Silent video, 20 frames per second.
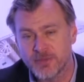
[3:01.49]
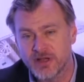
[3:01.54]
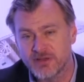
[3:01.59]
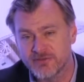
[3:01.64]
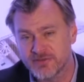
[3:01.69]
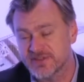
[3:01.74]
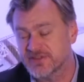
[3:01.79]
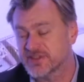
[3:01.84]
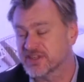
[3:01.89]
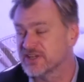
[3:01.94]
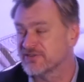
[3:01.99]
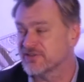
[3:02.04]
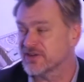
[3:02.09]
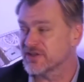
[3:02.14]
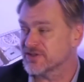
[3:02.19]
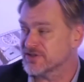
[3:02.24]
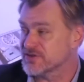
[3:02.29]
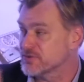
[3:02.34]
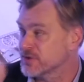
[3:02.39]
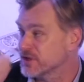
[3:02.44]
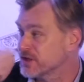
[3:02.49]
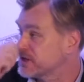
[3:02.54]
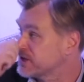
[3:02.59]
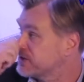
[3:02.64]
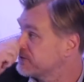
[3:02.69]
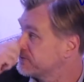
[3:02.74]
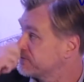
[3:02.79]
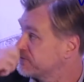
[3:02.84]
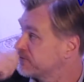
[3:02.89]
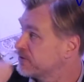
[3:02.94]
And the significance
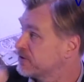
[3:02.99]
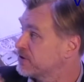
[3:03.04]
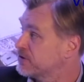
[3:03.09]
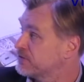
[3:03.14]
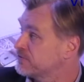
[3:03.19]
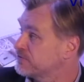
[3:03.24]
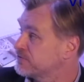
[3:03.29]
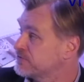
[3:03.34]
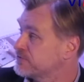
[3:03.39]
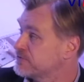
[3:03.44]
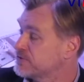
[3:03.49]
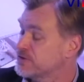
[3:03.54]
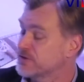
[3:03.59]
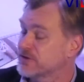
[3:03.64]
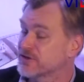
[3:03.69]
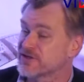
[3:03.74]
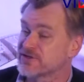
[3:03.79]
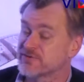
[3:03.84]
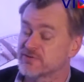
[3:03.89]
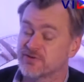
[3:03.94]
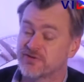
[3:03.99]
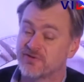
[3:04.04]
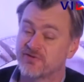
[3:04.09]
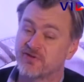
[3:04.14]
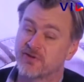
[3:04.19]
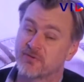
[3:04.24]
really of doing this with the